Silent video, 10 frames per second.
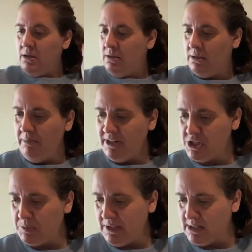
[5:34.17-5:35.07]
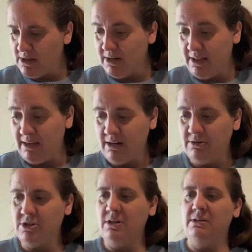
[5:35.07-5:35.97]
Let me just put this on and then
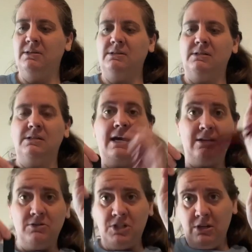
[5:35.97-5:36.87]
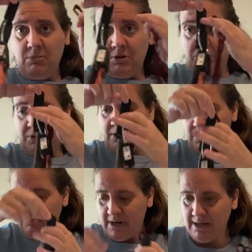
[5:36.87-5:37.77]
this is 902. I'm going to put it
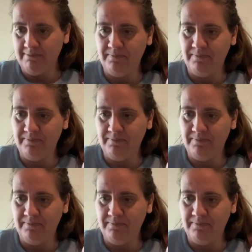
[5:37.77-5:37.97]
on my